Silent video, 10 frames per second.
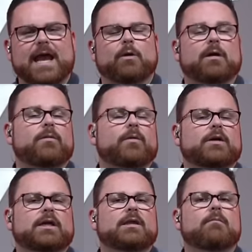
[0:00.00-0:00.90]
we're going to be
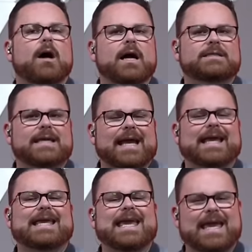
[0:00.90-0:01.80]
building in the Montech
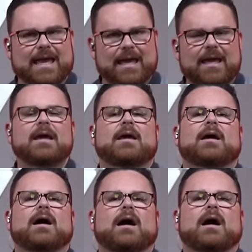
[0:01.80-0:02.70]
King
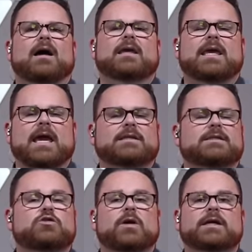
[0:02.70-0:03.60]
uh, case
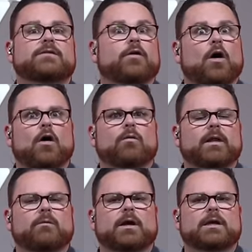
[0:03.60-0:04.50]
that you guys have all
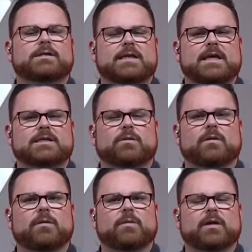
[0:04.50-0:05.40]
really wanted to see. So we're going
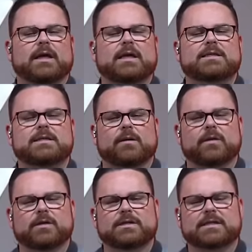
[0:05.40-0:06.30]
to be building an Intel
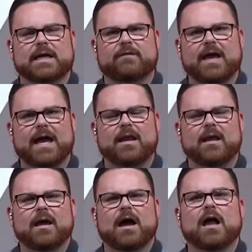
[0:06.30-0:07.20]
build inside of that,
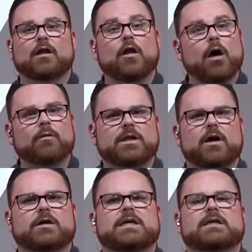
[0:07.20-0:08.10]
uh, along with the
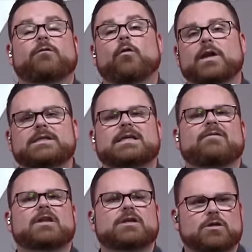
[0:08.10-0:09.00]
RTX
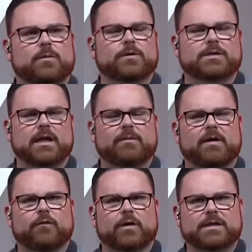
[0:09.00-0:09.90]
4070 Super. So that'll be a
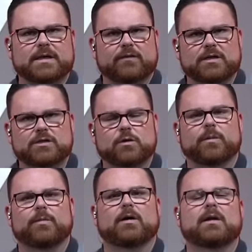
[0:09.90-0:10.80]
4070 Super
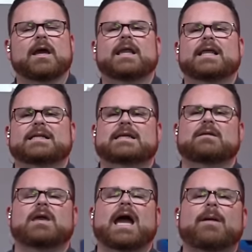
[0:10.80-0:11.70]
build. That's going to
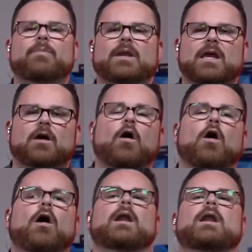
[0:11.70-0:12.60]
be happening
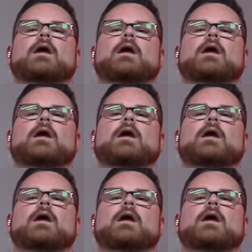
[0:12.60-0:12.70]
on